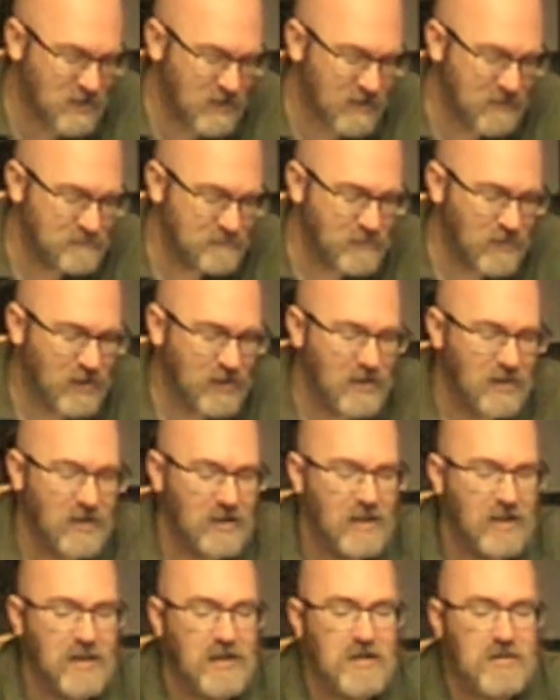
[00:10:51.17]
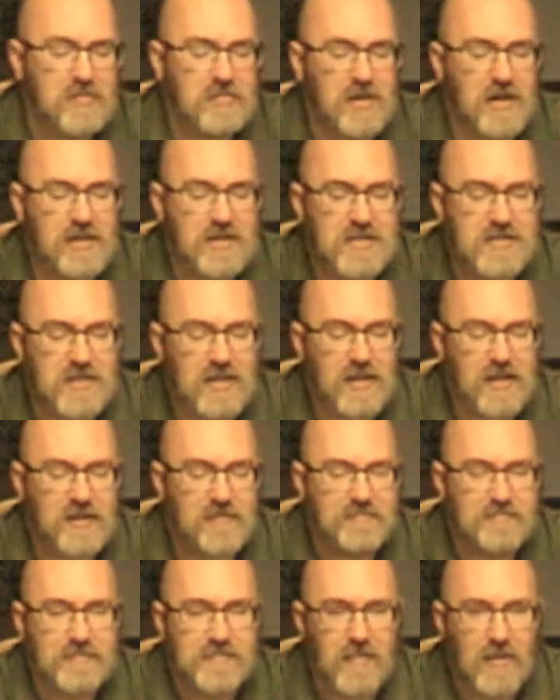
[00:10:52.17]
to say.
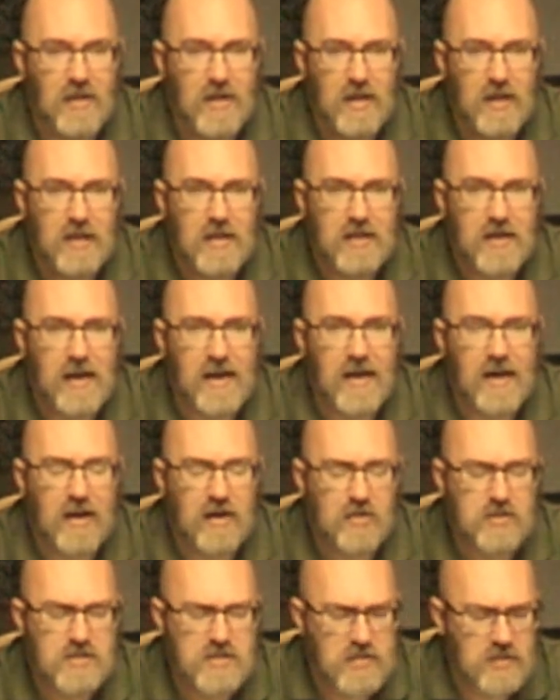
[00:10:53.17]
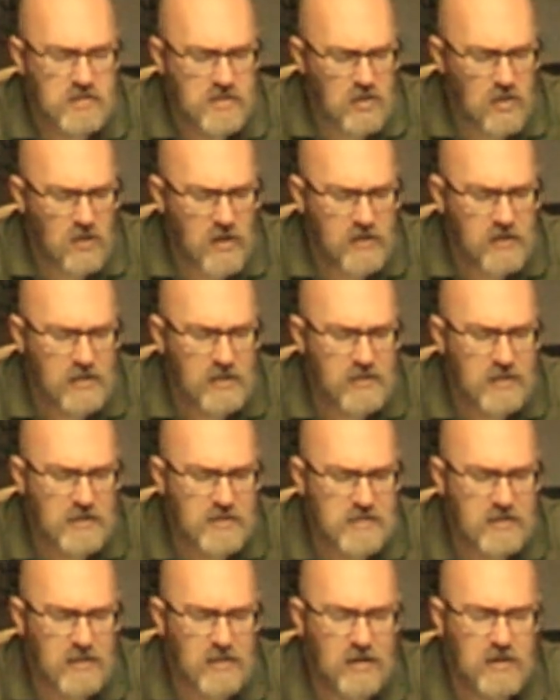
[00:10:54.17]
But yeah, so I think
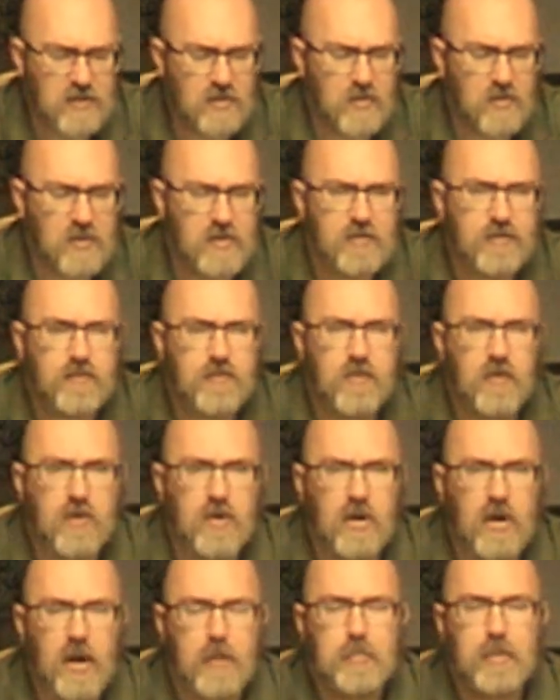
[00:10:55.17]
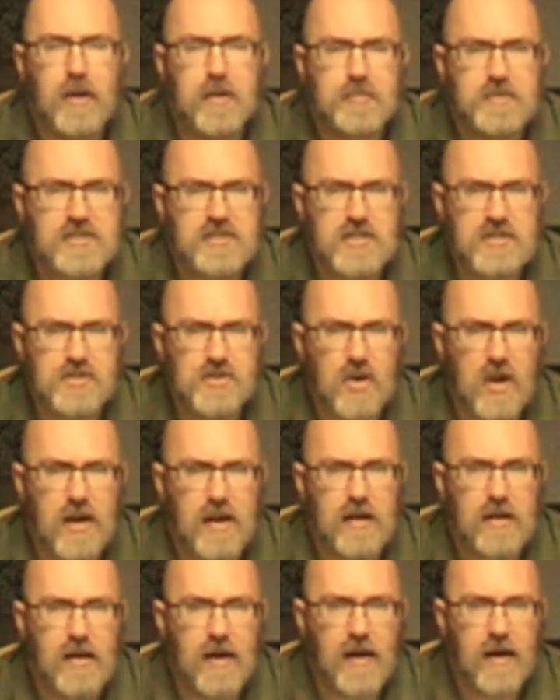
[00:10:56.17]
that's going to do it for our purposes
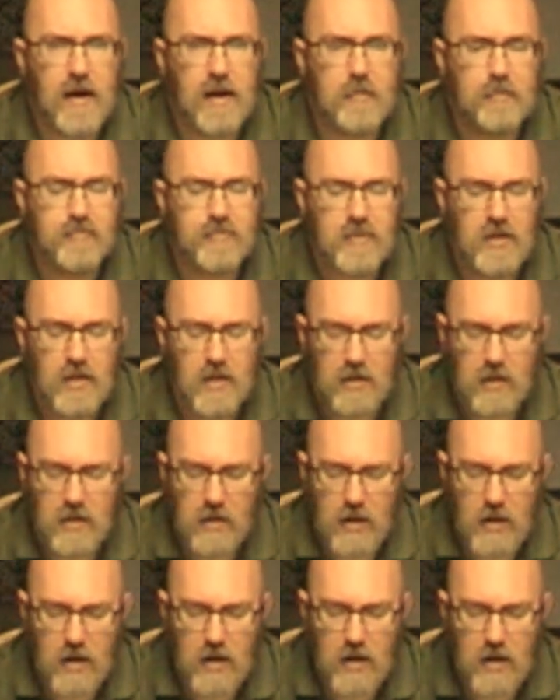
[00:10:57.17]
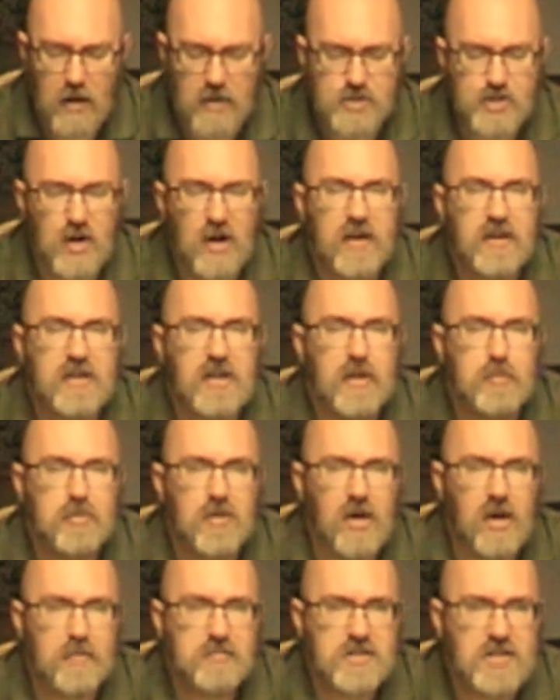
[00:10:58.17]
right now. I'll try to
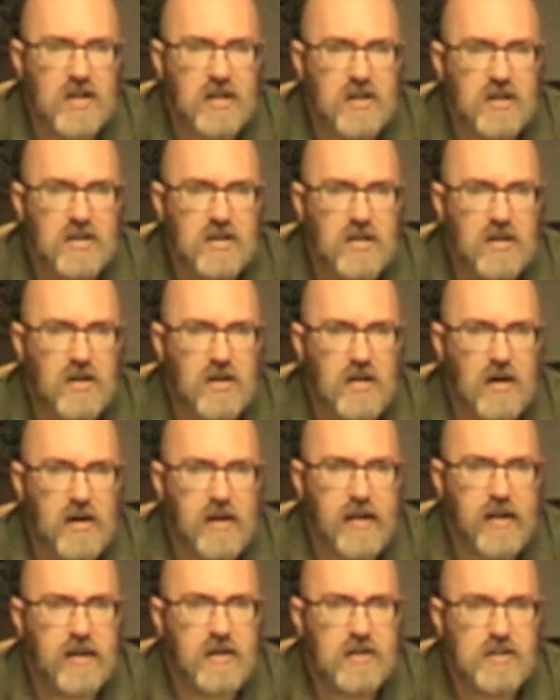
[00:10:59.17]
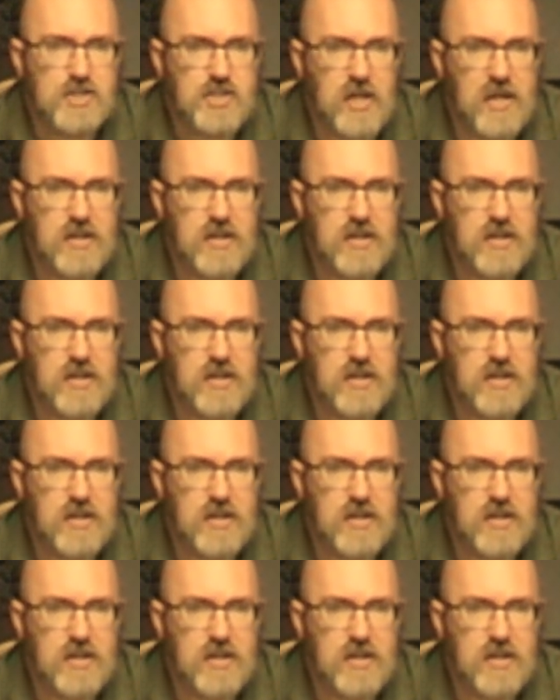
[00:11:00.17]
keep you updated on any